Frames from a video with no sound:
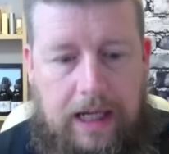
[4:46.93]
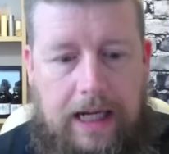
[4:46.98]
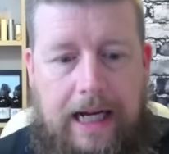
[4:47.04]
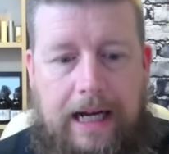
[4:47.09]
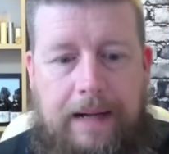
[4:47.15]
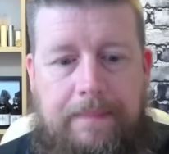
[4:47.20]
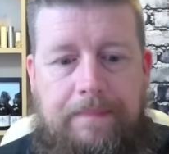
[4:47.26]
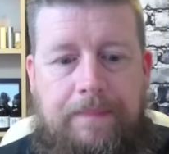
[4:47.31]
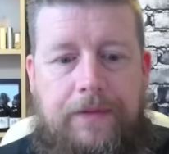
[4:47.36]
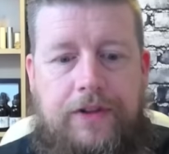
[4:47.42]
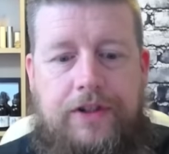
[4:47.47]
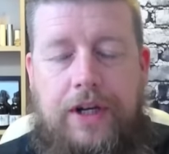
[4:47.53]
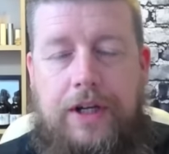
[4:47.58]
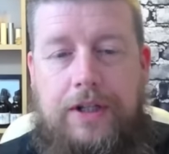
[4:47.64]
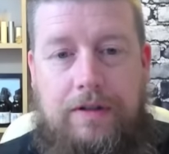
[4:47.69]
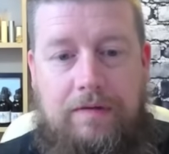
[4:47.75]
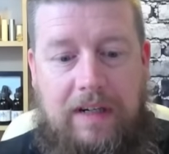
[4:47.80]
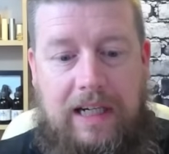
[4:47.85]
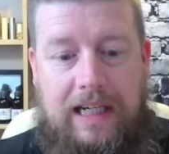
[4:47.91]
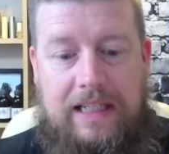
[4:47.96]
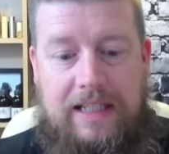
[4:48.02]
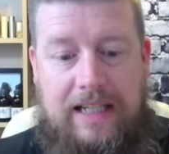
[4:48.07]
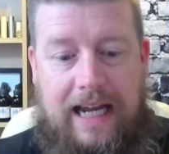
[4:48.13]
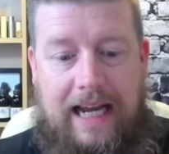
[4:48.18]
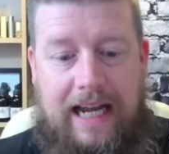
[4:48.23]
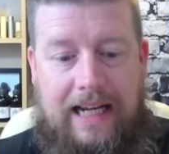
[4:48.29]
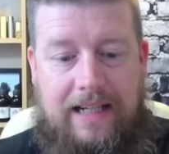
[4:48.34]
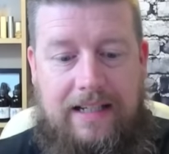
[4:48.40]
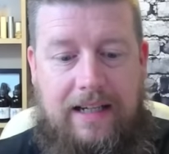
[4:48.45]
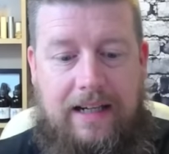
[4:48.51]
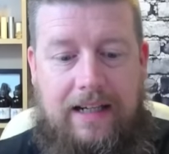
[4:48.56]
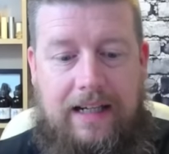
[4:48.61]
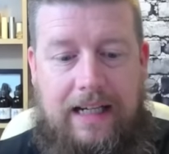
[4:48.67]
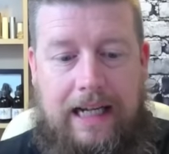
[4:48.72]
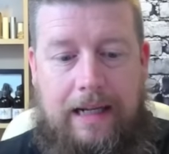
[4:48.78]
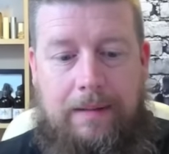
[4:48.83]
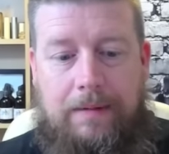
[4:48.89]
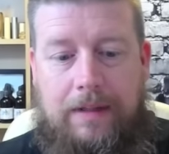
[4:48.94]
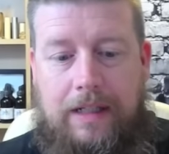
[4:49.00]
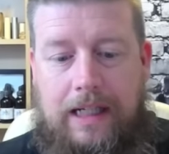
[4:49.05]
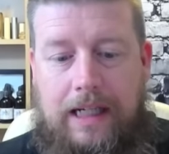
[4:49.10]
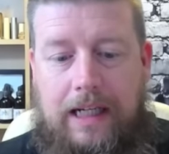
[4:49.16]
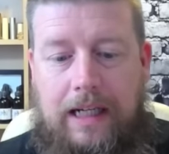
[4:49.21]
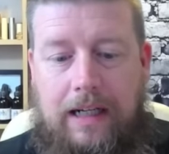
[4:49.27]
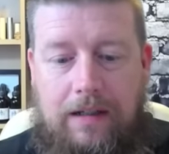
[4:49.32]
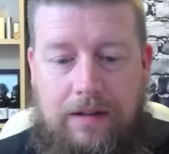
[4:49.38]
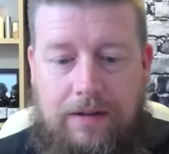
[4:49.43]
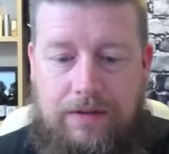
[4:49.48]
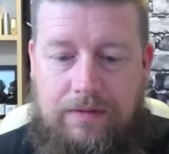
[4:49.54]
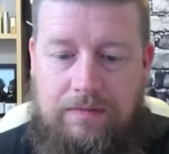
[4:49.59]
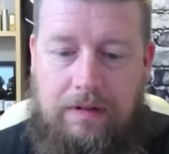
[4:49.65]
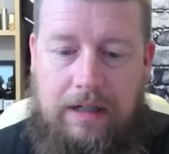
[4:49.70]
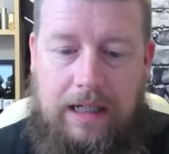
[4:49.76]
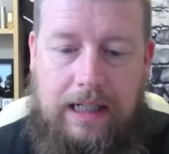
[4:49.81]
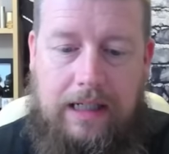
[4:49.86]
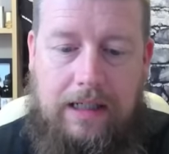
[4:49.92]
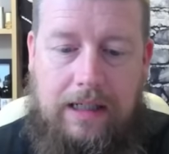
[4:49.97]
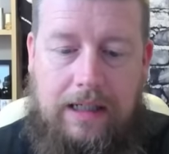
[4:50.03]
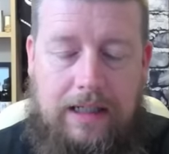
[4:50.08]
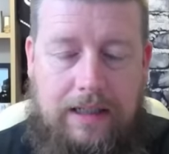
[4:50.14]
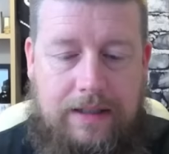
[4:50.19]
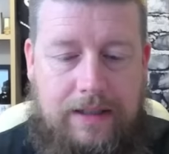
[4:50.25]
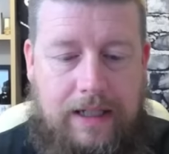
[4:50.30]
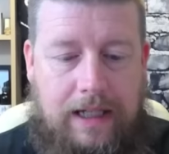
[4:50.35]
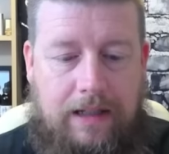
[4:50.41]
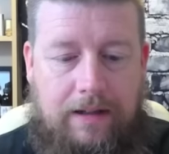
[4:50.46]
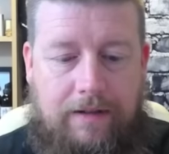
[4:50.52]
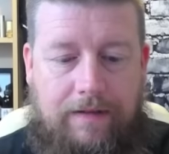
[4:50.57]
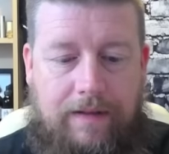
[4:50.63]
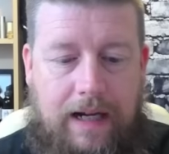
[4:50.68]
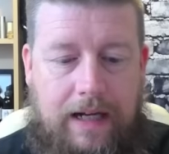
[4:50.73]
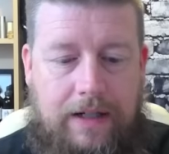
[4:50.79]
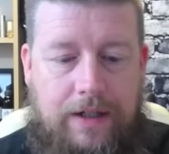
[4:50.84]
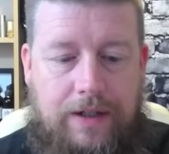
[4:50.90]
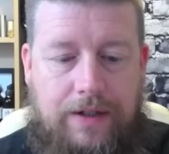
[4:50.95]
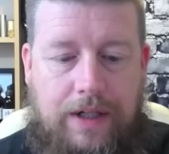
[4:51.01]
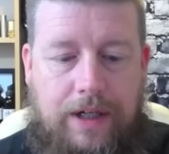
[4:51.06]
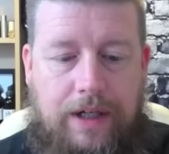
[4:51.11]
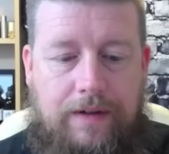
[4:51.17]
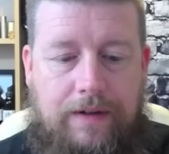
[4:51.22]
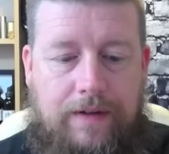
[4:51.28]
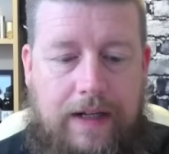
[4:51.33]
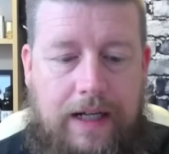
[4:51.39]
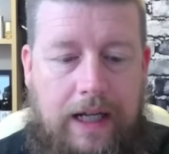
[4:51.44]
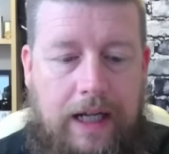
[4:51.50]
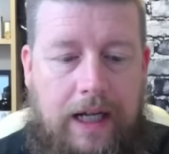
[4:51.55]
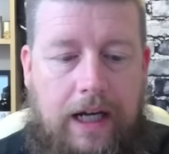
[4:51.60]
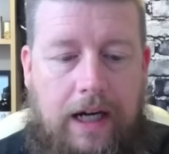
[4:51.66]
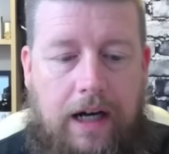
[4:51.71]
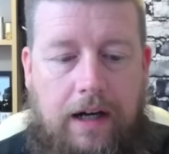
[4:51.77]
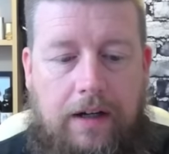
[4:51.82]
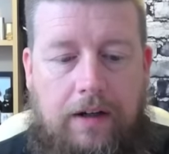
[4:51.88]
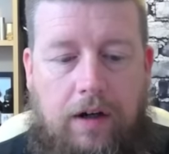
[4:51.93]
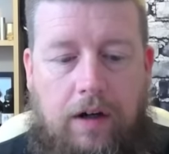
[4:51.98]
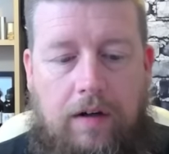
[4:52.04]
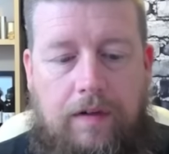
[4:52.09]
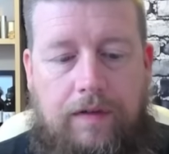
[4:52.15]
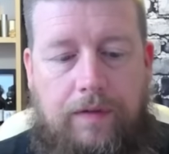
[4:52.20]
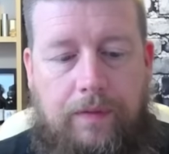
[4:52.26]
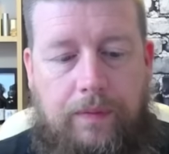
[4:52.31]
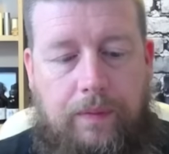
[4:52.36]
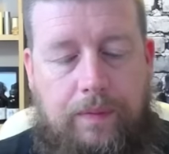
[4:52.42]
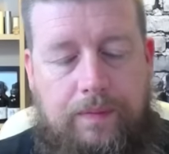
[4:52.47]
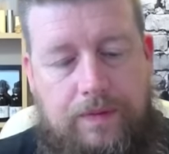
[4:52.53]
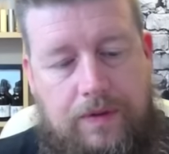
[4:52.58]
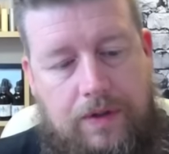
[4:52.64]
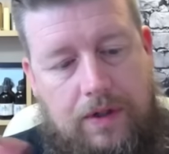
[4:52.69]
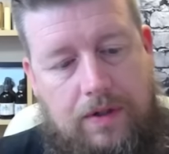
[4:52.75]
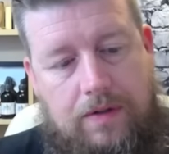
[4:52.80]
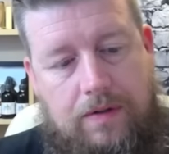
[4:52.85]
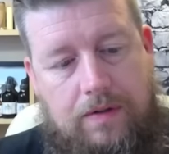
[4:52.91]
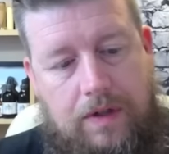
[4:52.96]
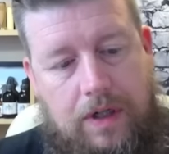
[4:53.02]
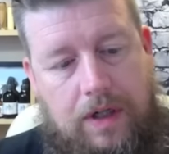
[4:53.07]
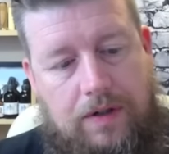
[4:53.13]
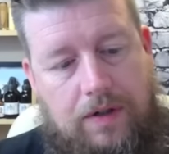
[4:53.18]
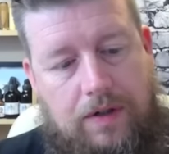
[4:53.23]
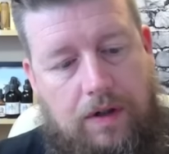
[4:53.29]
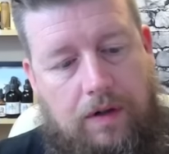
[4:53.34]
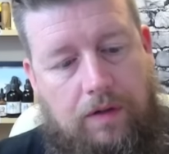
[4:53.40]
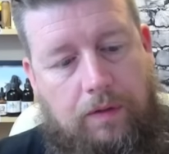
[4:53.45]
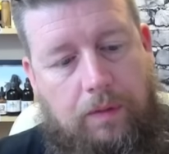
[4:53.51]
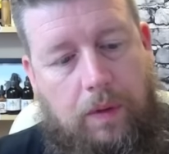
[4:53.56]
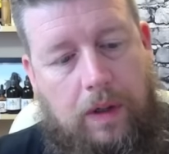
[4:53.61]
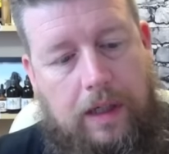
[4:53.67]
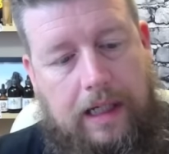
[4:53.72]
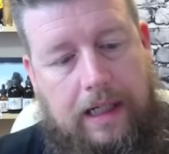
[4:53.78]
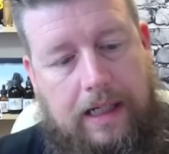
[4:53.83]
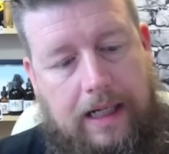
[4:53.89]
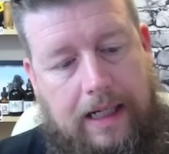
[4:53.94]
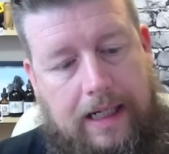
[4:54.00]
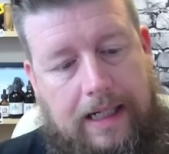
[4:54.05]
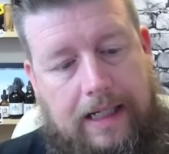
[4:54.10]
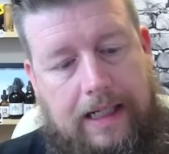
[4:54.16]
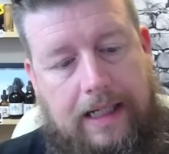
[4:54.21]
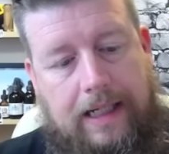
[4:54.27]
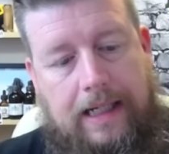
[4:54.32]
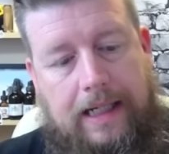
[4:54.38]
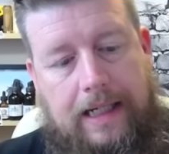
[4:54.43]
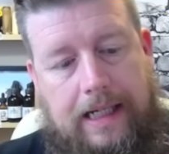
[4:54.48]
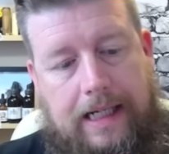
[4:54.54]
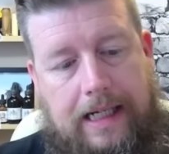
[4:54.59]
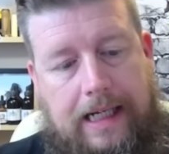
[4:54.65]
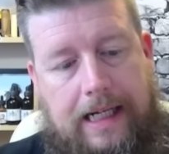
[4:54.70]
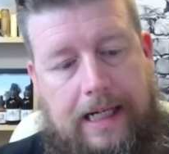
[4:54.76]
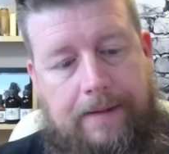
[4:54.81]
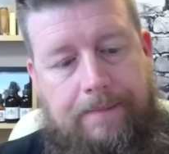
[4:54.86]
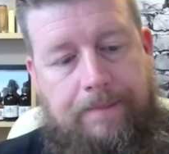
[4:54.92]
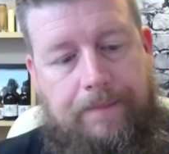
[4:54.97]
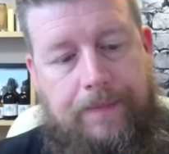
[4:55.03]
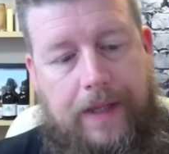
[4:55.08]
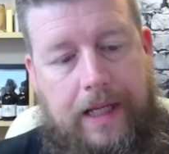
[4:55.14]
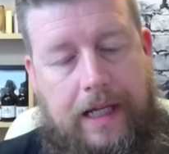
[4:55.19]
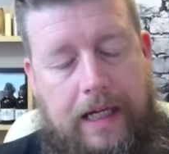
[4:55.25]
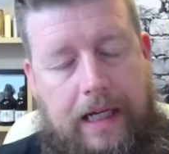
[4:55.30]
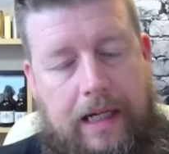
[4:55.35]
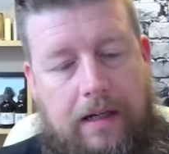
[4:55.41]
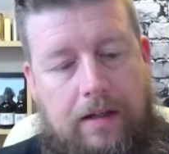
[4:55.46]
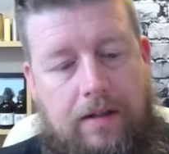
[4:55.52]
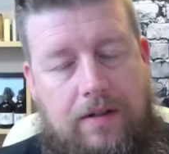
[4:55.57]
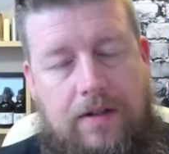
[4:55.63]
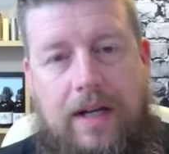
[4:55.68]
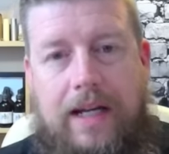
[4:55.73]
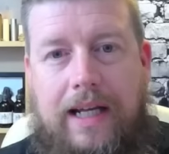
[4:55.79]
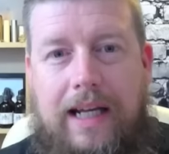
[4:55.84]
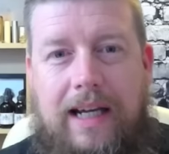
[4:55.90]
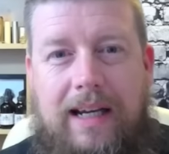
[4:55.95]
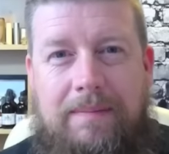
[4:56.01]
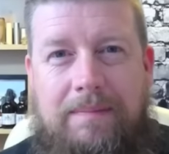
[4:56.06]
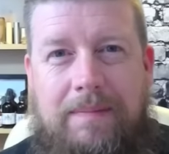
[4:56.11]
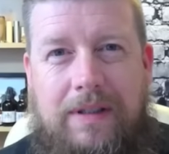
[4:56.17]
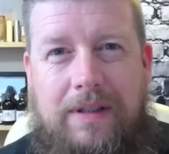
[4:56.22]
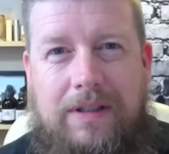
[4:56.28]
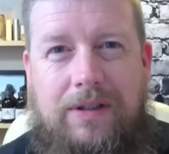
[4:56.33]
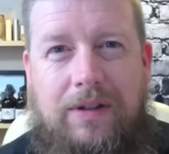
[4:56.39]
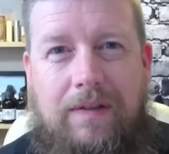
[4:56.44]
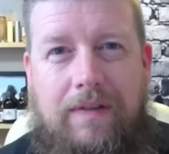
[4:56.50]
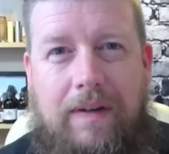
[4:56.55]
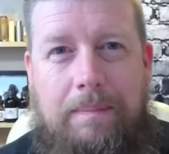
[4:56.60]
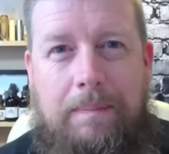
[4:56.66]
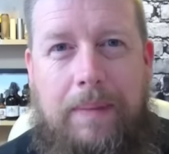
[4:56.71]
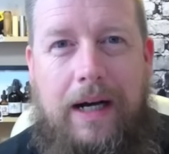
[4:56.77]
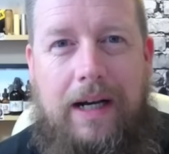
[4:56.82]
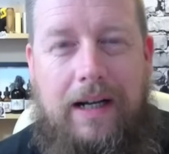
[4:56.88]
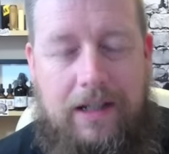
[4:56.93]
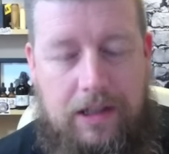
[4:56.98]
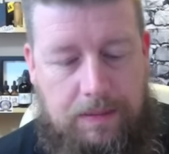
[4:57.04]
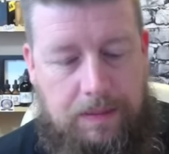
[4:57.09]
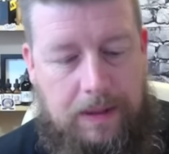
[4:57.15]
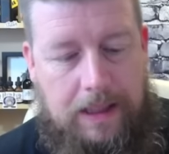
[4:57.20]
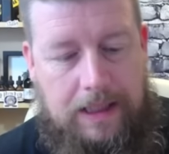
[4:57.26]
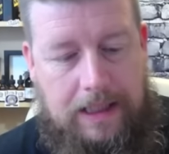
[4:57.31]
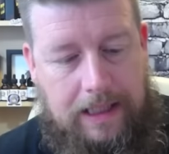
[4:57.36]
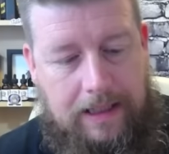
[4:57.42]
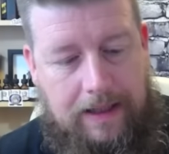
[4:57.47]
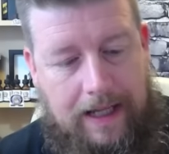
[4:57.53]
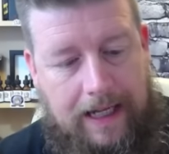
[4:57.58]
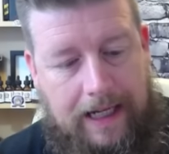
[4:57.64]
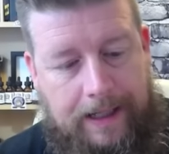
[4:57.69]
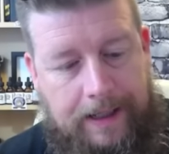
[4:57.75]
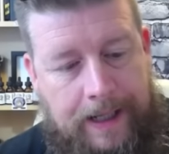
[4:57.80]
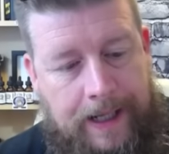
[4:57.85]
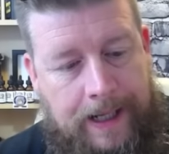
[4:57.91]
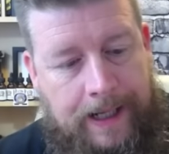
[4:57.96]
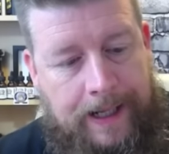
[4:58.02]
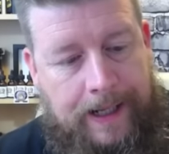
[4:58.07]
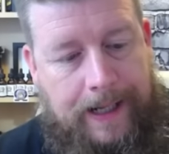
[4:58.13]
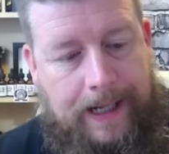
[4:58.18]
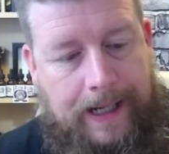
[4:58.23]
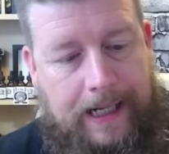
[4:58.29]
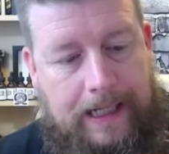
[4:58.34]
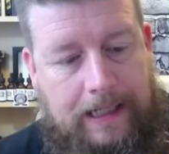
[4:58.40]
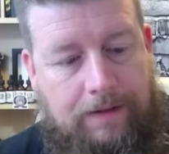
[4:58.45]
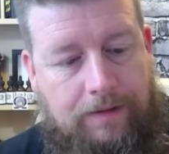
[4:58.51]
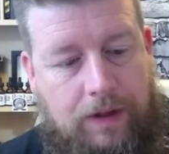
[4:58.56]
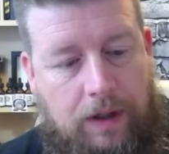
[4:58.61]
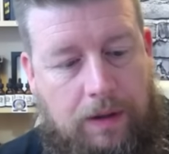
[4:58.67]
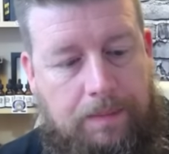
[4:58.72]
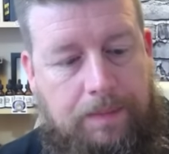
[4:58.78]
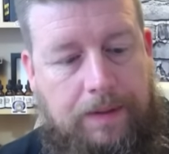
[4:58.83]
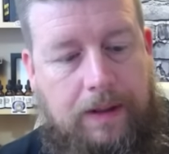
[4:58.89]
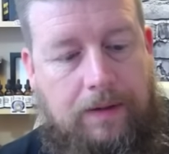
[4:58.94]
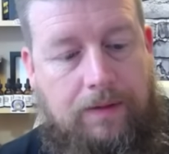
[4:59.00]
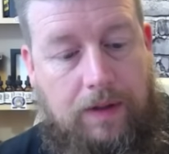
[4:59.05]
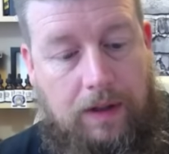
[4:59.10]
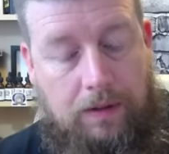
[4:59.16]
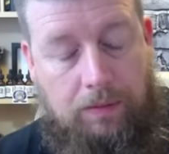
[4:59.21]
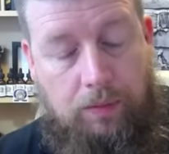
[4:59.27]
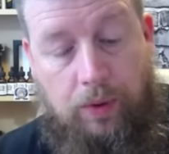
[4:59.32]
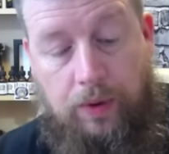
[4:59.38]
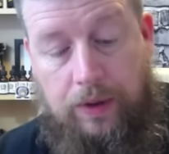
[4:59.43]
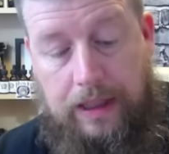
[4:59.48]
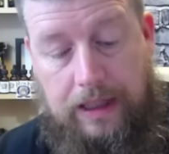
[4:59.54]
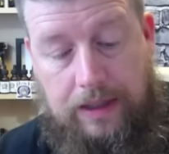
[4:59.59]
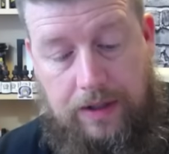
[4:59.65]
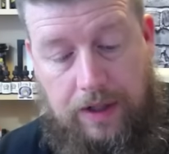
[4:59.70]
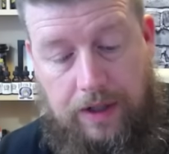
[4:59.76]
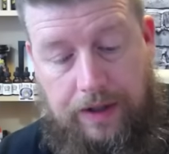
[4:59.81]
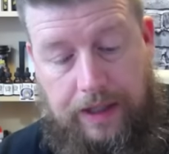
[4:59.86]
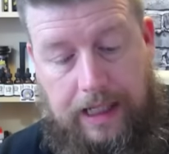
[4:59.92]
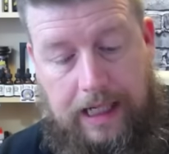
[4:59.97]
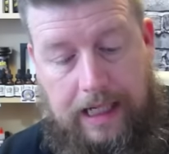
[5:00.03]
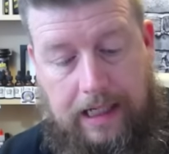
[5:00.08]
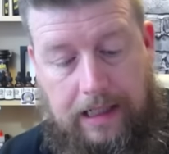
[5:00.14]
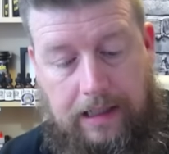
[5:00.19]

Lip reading: So it's a really tactile label and it looks really classy in the flesh. It's kind of an off-white colour. And it looks like a sort of a parchmenty thing. You've got warnings on there.